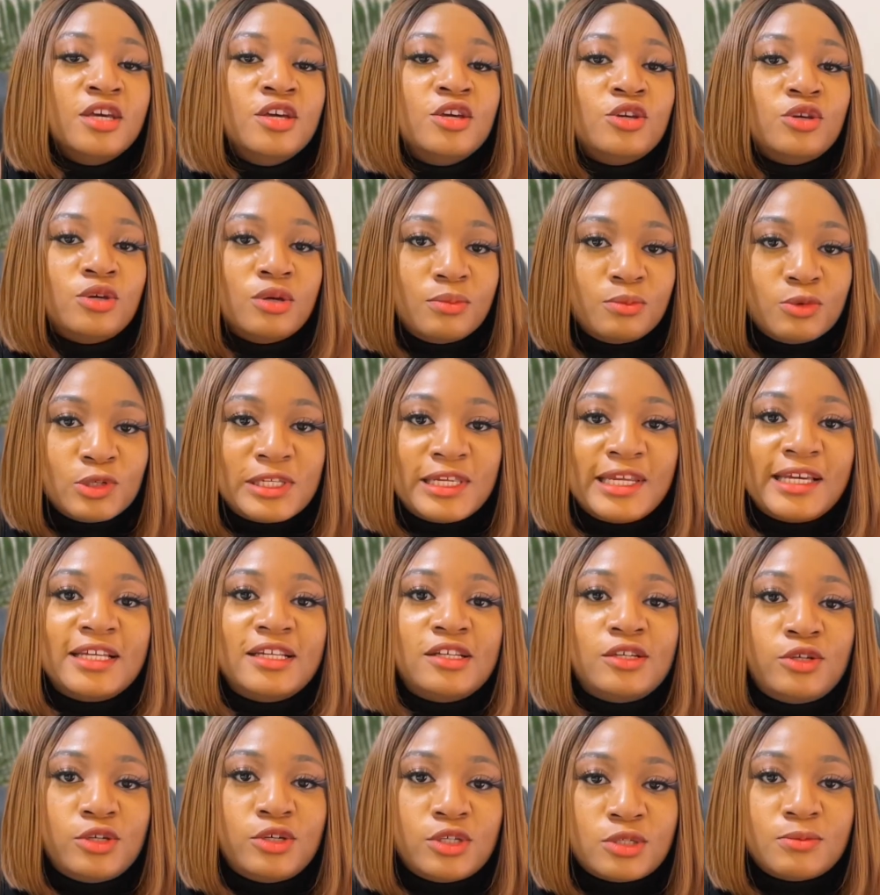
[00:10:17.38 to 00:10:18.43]
You're most
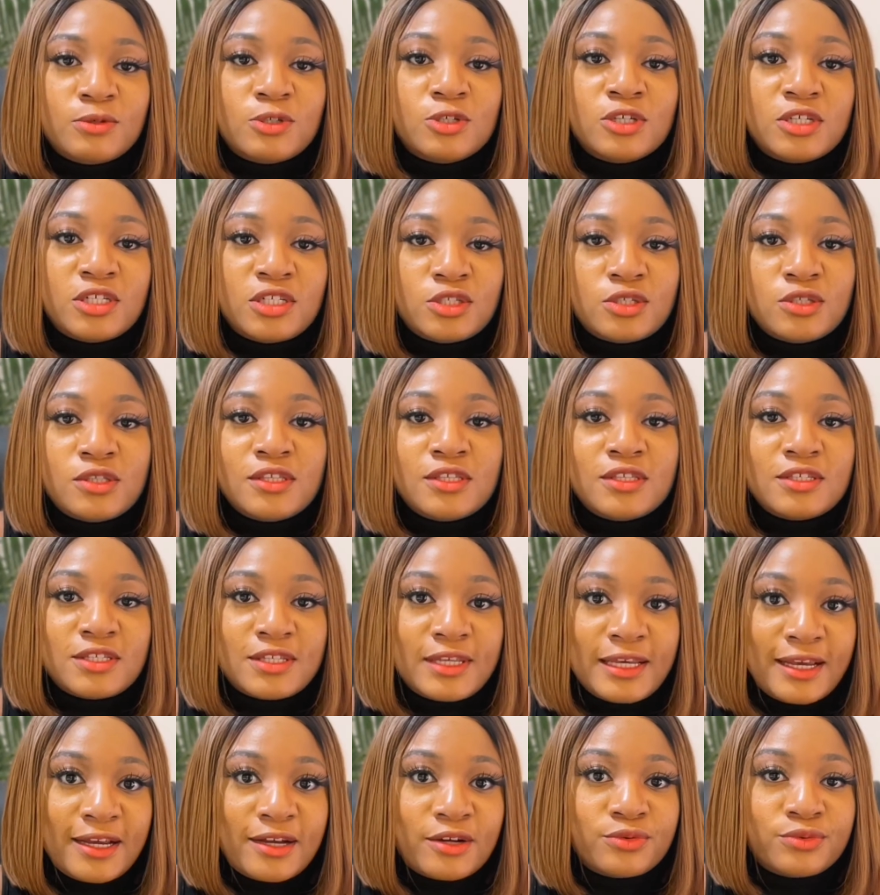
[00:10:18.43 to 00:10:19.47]
likely going to be talking to the
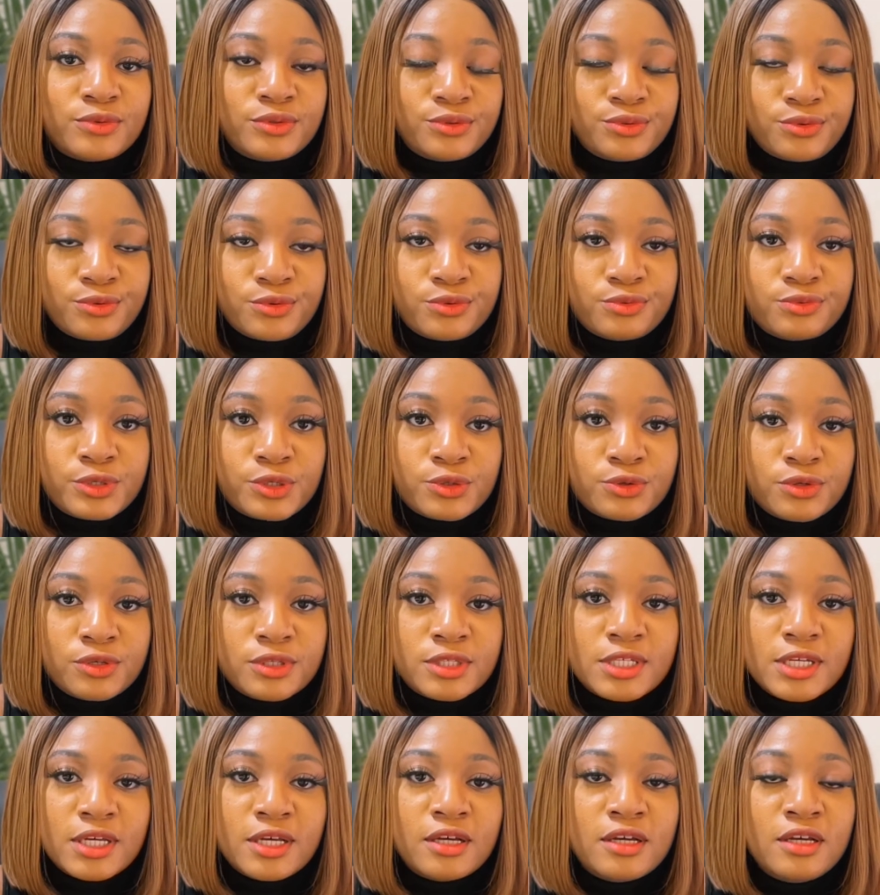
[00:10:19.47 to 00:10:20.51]
tech
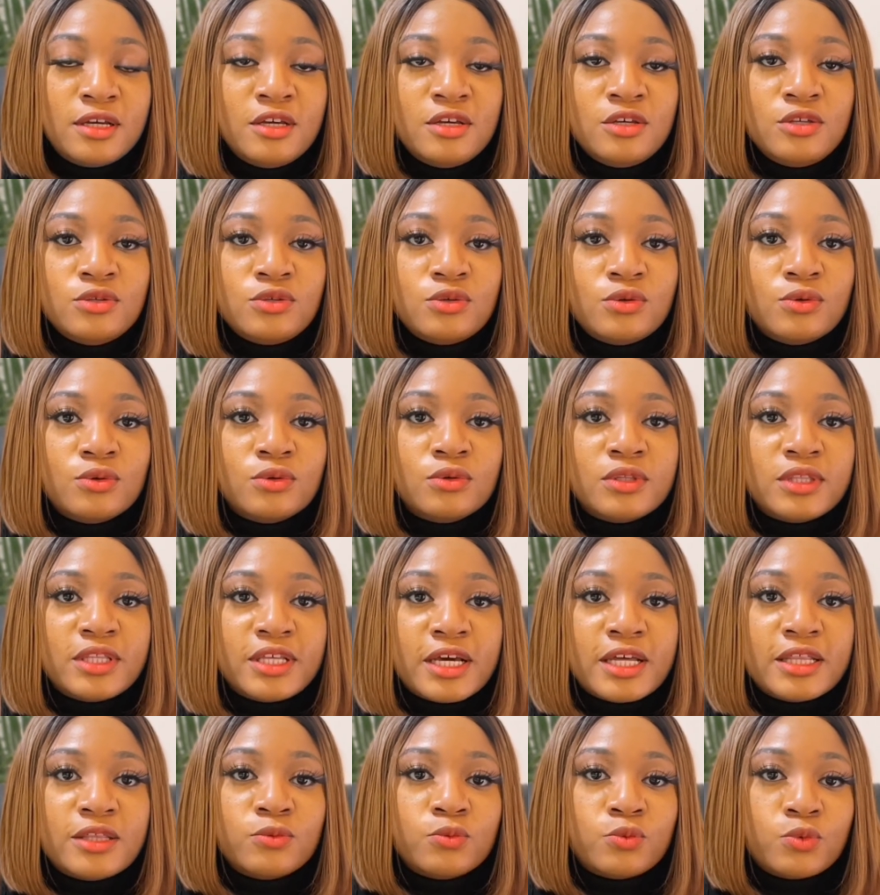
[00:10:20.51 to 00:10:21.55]
recruiter. So
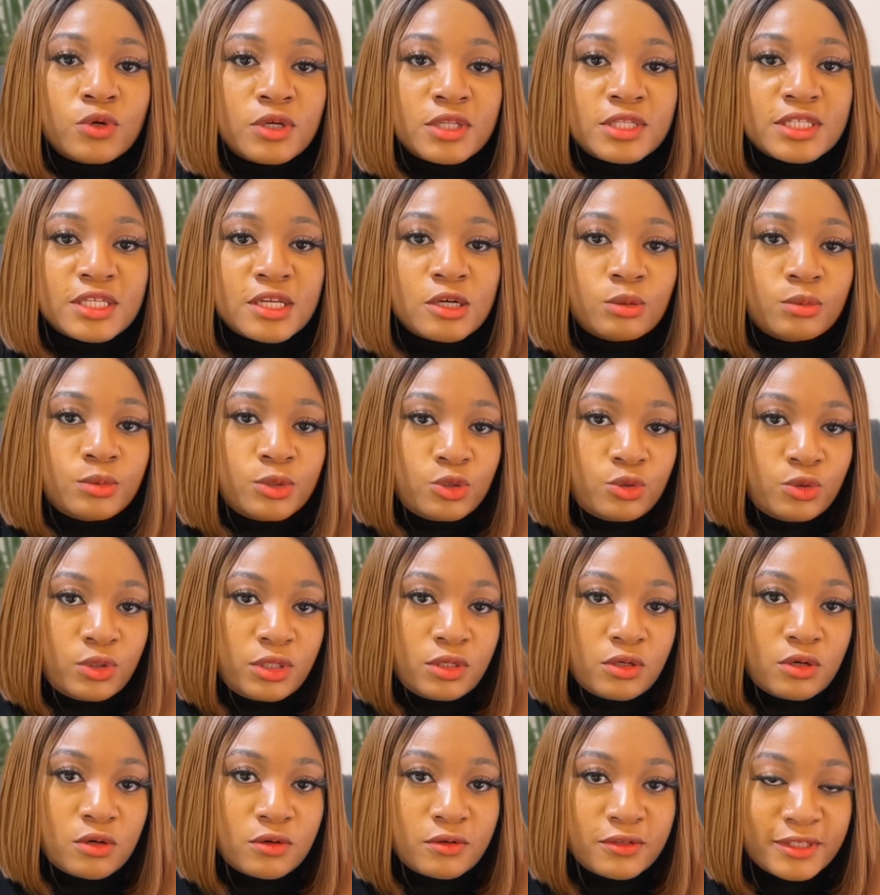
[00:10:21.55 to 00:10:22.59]
they are the ones that will be
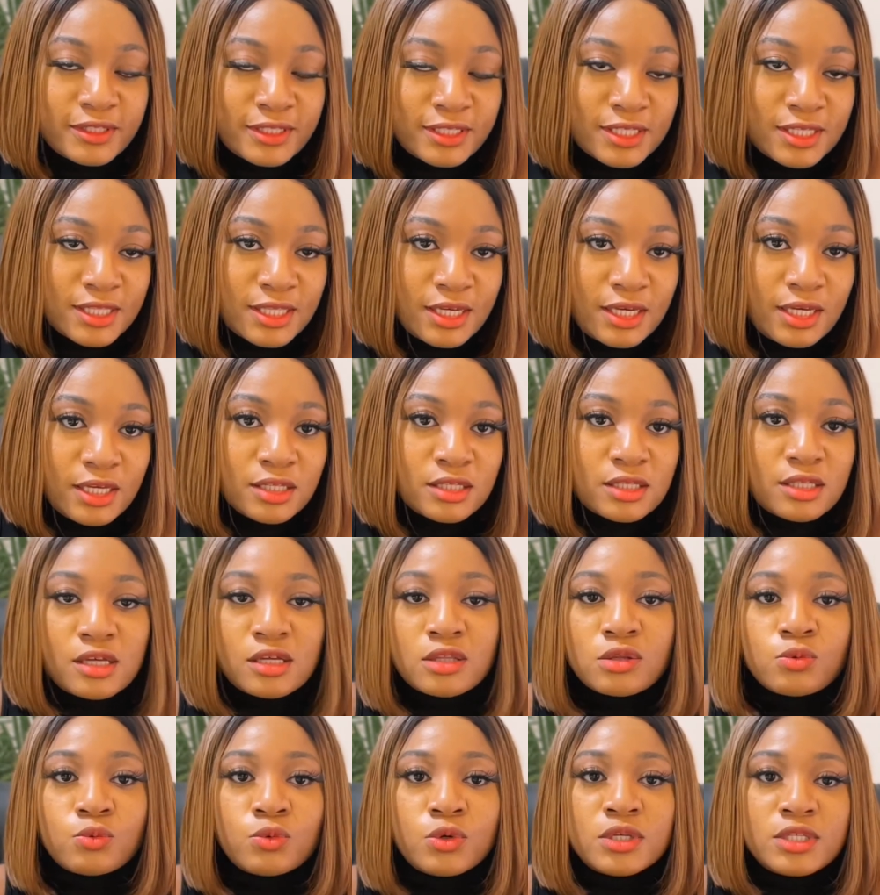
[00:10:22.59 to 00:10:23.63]
doing all these things.
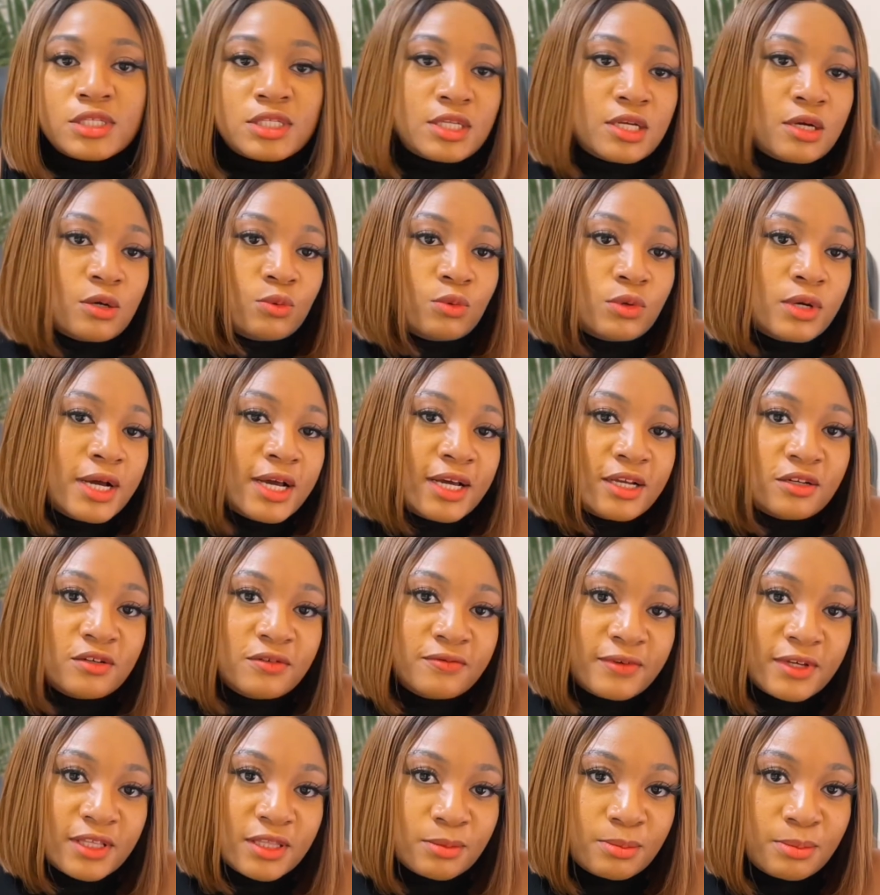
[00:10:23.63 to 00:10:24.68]
They're the ones that will hand
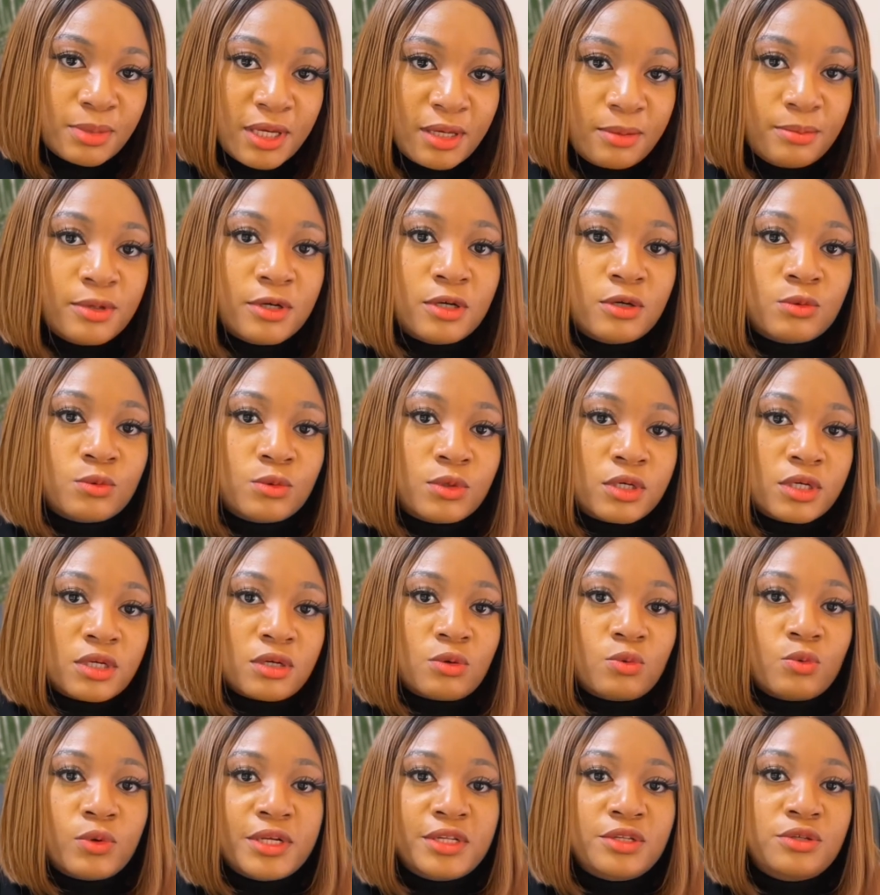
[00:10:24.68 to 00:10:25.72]
over the paperwork
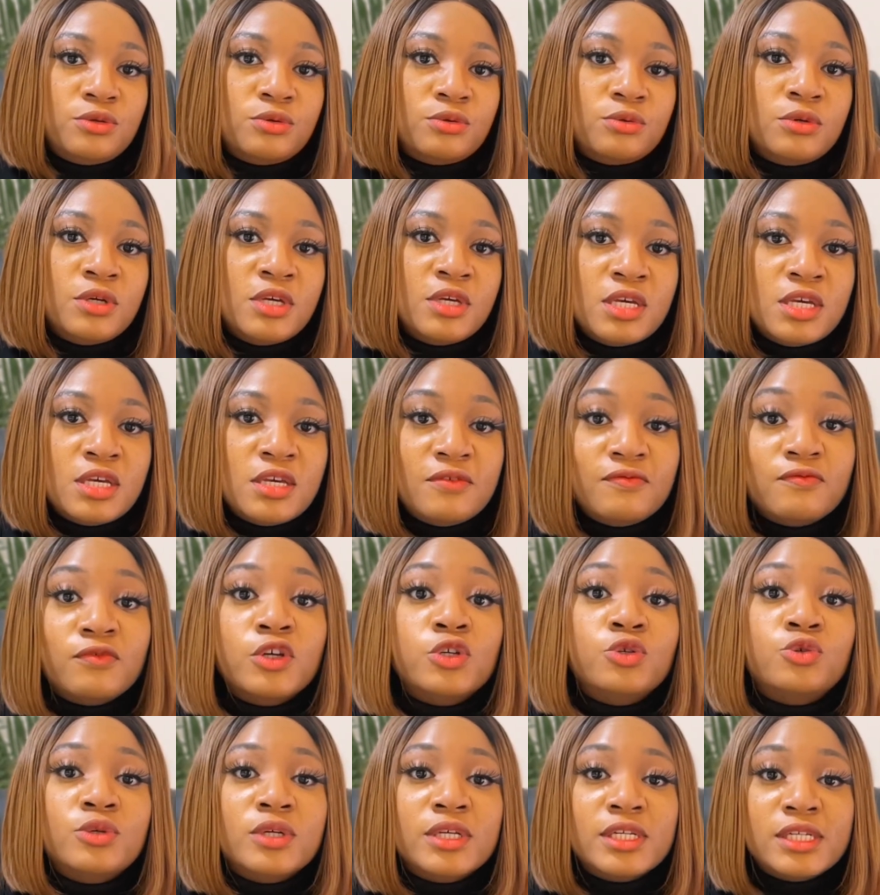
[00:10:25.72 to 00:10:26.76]
when you
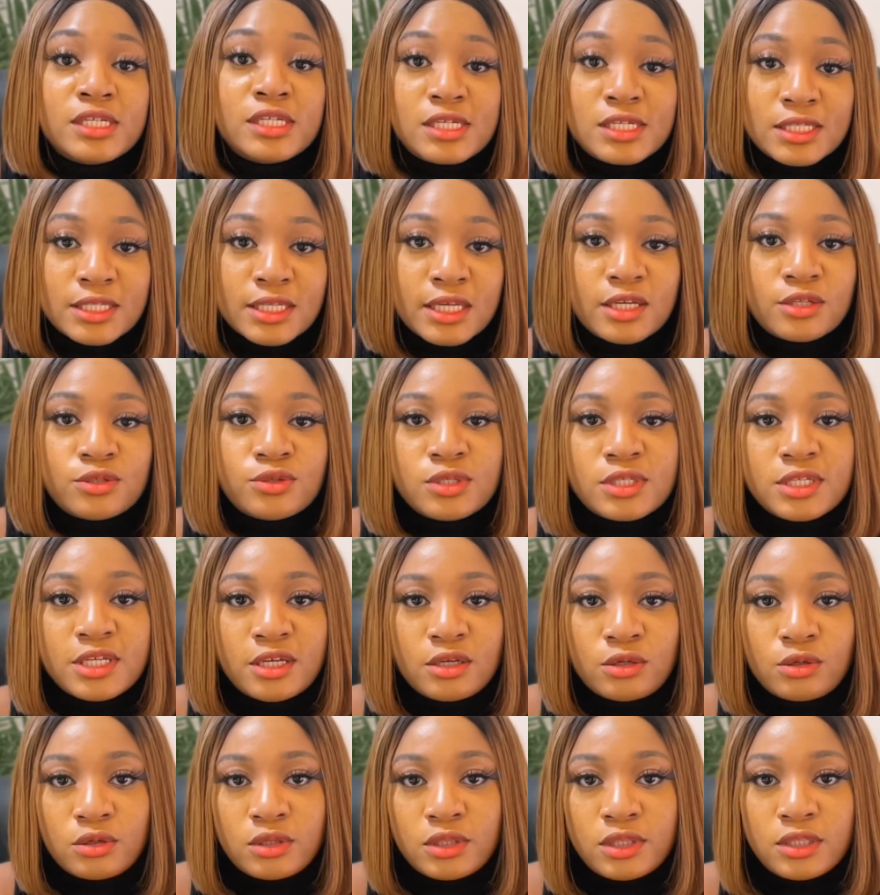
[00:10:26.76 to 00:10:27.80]
eventually decide to
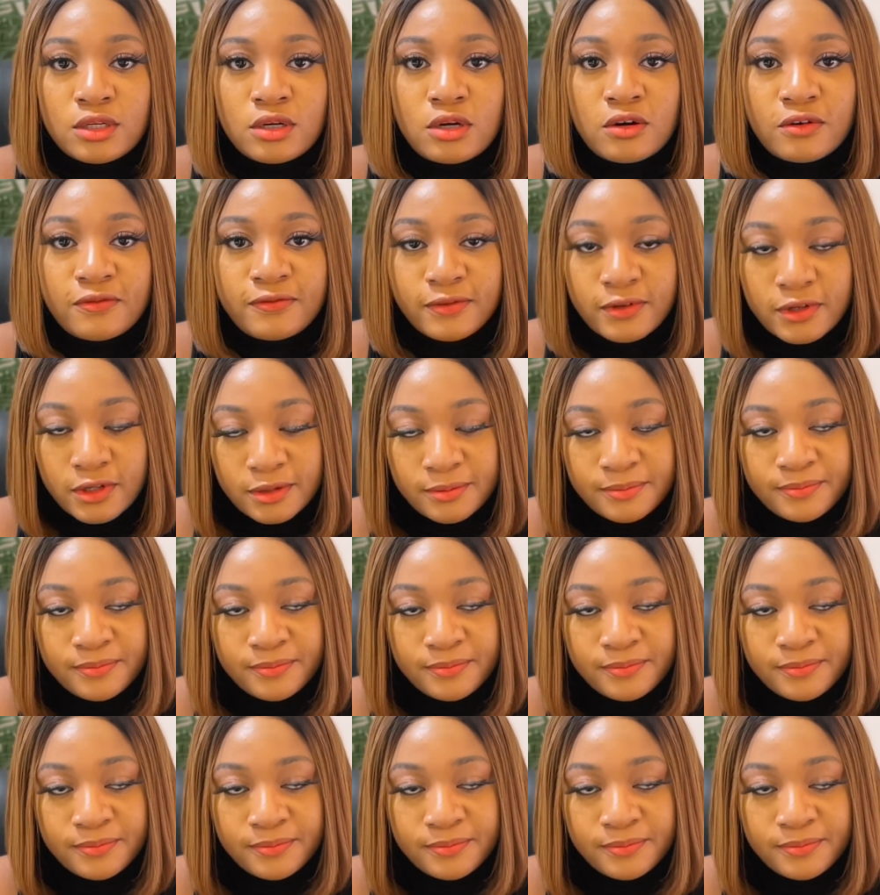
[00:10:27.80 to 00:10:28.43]
take on the offer.